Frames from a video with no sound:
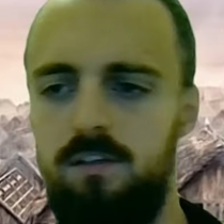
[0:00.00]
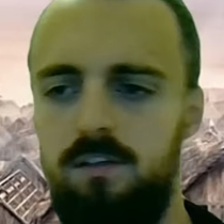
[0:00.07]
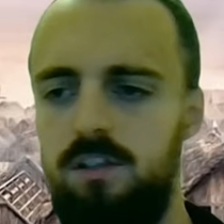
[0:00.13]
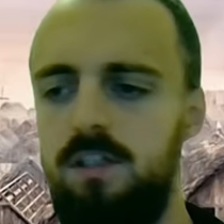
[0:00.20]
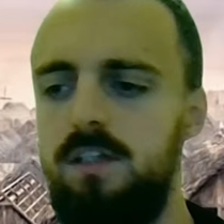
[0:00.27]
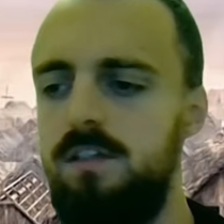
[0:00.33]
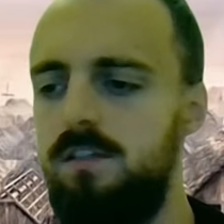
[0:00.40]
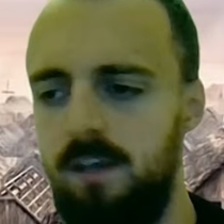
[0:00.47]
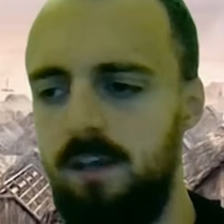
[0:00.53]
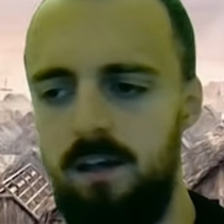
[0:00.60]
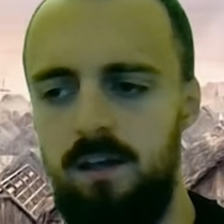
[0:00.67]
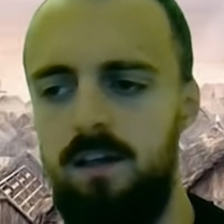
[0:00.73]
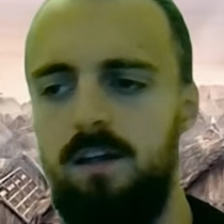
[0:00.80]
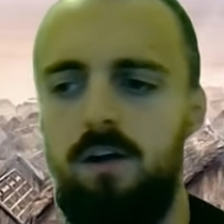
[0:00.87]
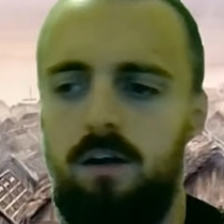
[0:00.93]
She's
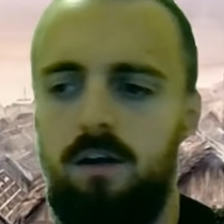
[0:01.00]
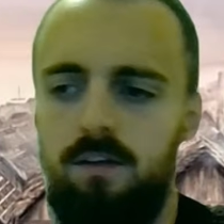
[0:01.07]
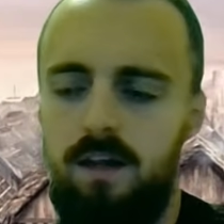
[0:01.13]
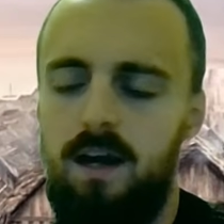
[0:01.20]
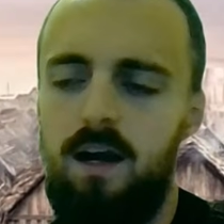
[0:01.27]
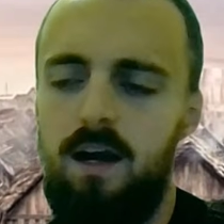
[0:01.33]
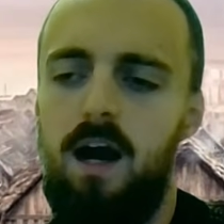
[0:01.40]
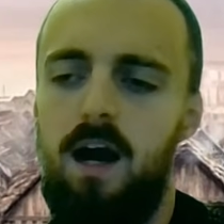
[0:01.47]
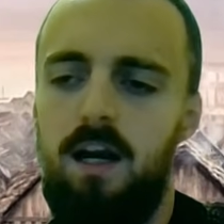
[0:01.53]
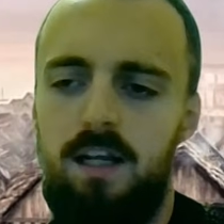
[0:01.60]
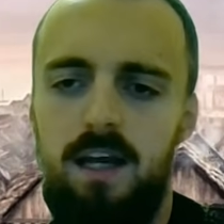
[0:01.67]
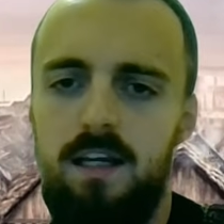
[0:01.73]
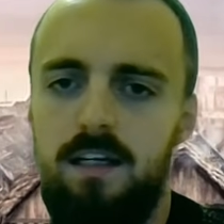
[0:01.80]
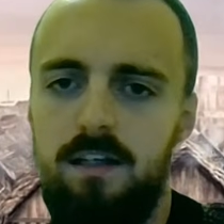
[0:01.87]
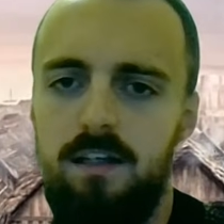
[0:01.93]
got that
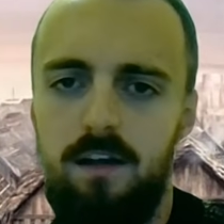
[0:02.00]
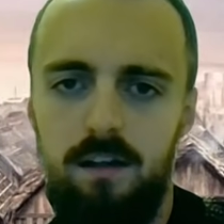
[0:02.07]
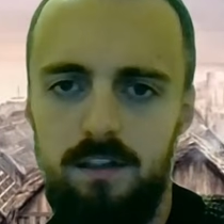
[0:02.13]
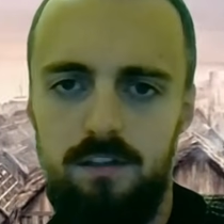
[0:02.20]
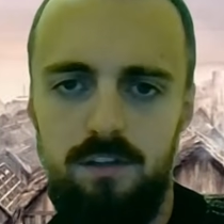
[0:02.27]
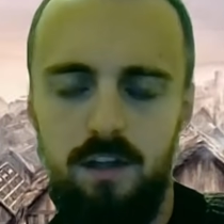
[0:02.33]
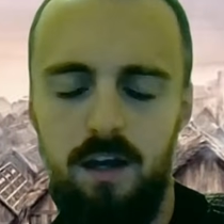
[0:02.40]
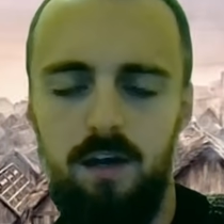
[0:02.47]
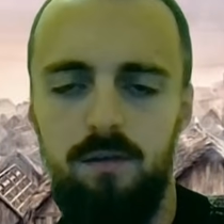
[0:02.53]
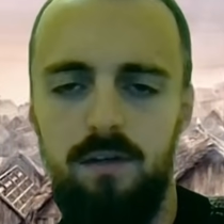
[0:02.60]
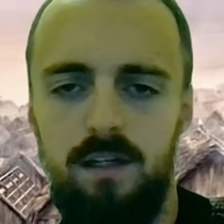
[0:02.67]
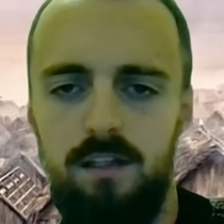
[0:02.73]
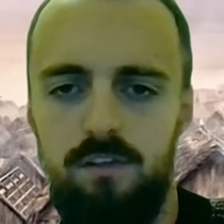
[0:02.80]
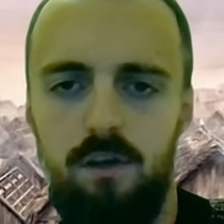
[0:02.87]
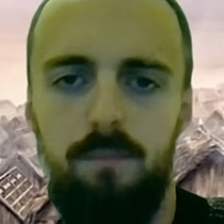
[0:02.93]
arcane knowledge that
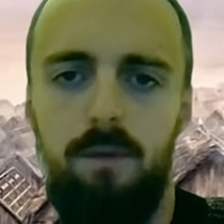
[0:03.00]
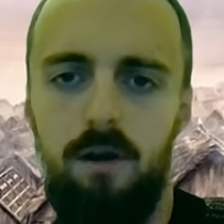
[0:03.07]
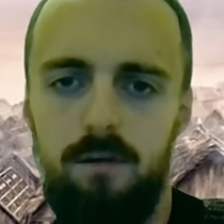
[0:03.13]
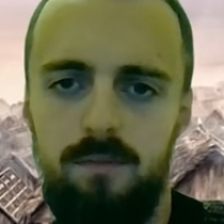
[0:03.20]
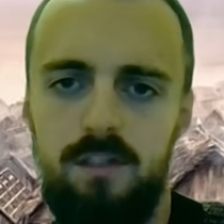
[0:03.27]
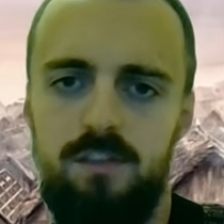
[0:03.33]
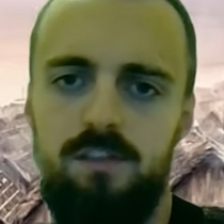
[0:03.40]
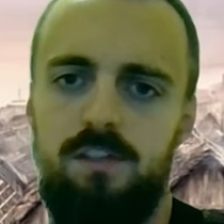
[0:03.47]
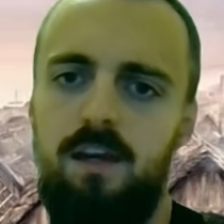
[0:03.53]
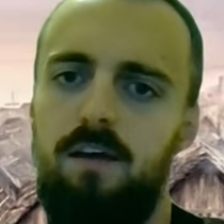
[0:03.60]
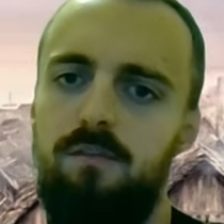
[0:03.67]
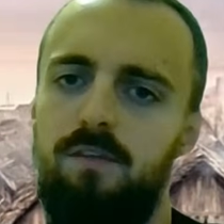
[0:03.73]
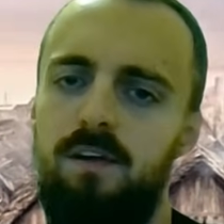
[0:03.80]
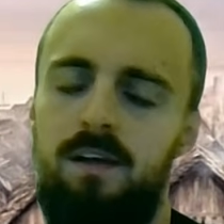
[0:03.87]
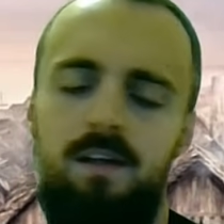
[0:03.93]
only toponymists
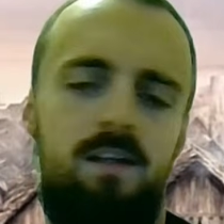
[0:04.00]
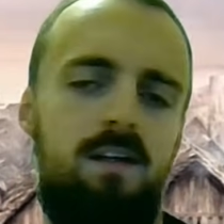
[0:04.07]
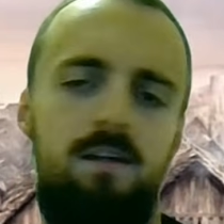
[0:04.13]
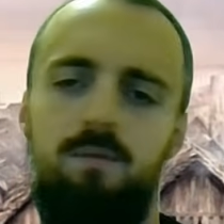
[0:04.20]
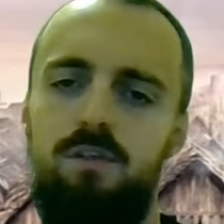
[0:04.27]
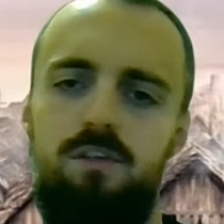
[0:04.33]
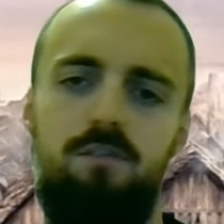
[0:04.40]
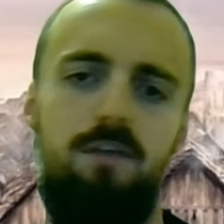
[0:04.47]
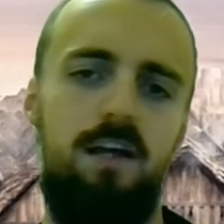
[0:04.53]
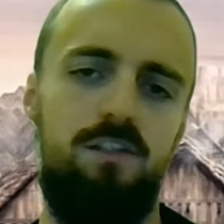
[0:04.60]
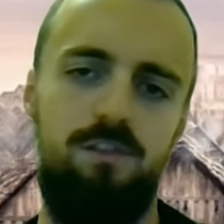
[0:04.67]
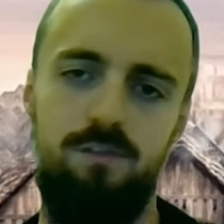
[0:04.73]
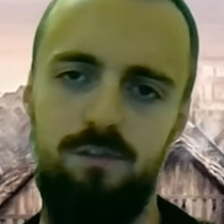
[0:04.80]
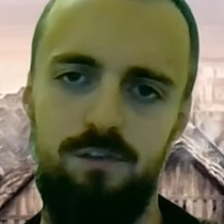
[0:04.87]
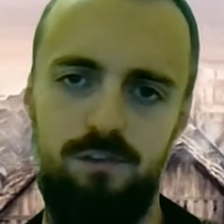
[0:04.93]
have, which the
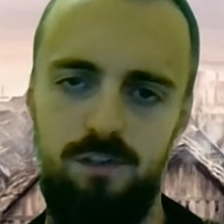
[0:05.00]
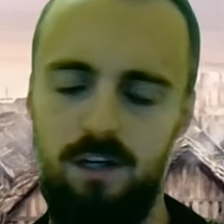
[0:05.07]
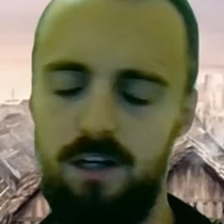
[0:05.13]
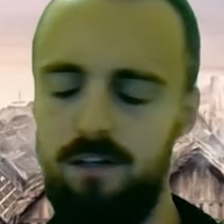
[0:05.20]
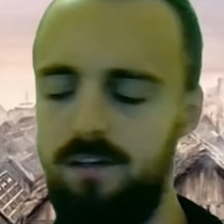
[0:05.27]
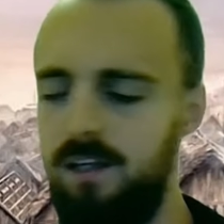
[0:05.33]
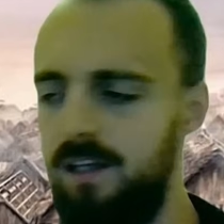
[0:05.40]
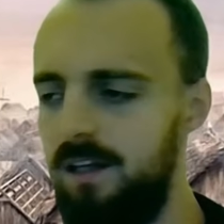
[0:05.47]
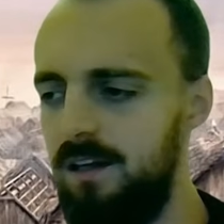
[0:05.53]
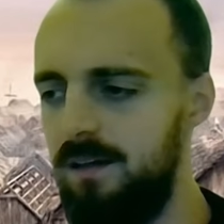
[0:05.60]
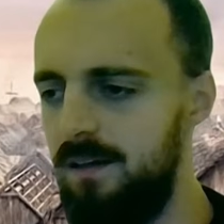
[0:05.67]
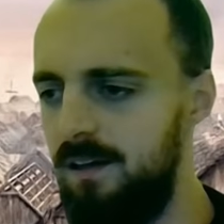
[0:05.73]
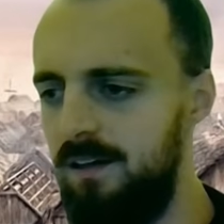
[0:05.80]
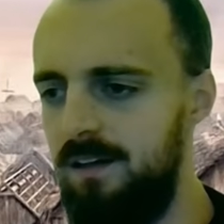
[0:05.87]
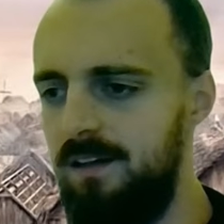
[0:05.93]
rest of us can only, uh,
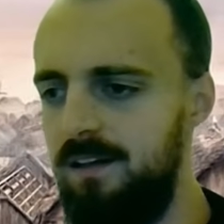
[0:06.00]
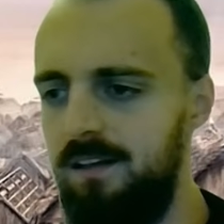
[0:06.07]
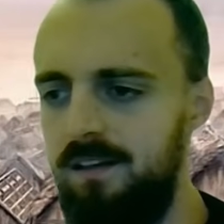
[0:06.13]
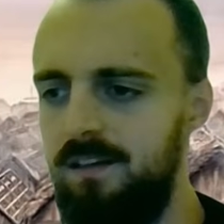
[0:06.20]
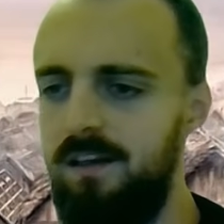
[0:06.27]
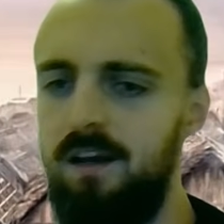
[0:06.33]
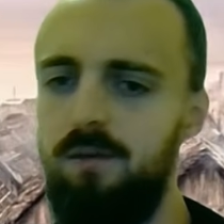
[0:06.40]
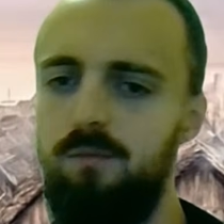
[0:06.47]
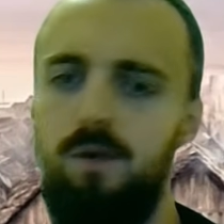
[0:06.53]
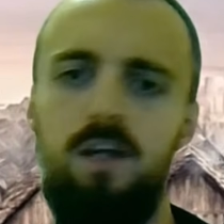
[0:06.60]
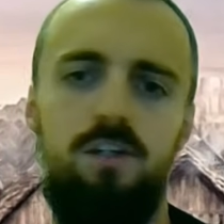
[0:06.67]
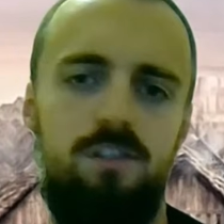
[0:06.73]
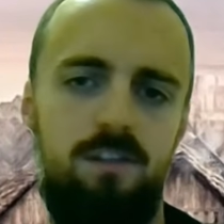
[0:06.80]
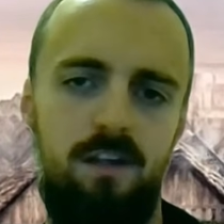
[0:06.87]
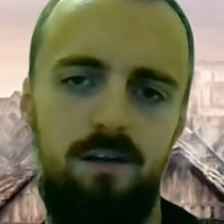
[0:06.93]
you know,
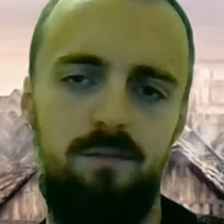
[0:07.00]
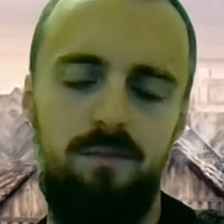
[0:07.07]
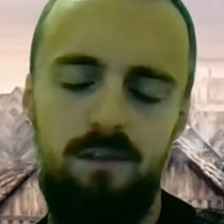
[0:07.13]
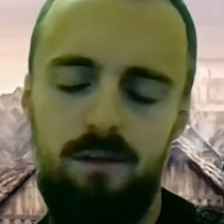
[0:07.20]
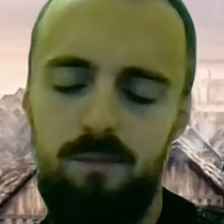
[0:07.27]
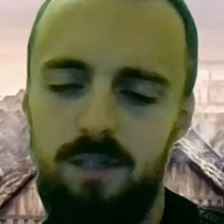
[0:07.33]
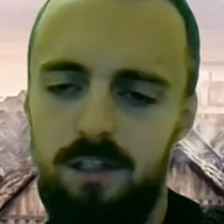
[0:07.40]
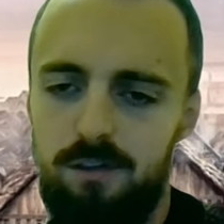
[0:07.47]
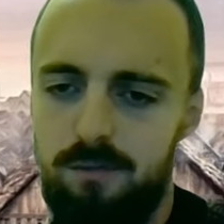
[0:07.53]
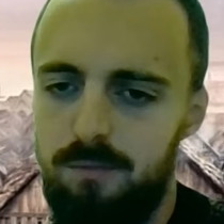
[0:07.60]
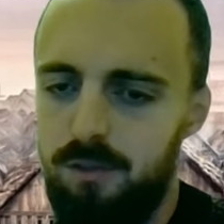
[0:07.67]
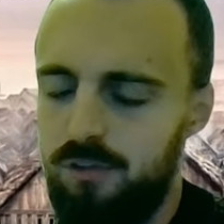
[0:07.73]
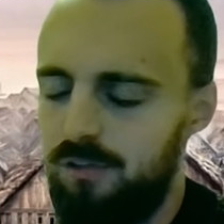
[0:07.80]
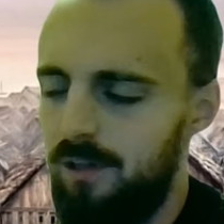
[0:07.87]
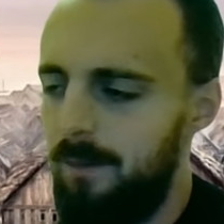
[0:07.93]
wish that that we could
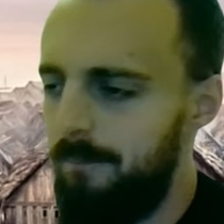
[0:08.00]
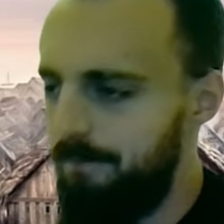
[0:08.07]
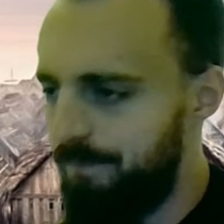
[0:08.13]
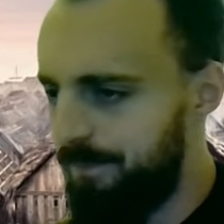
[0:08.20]
muster.